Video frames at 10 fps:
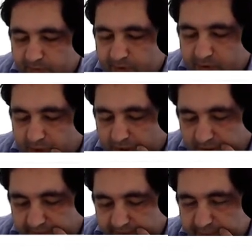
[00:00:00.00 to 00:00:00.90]

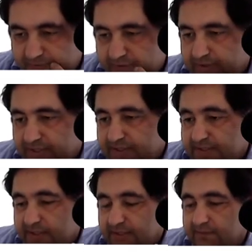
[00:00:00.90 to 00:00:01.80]
of, so you can
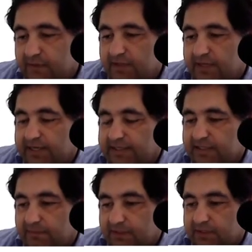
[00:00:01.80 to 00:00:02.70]
see a little
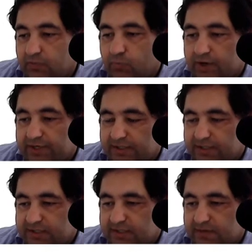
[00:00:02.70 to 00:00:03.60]
bit the wording
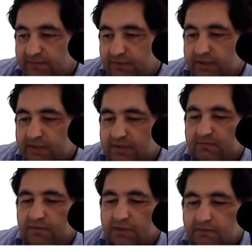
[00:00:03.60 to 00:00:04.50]
is different,
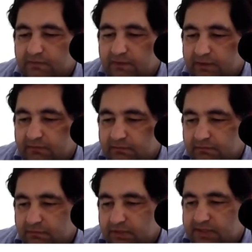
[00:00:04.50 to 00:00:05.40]
but well,
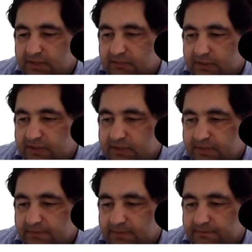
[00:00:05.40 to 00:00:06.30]
the same concept.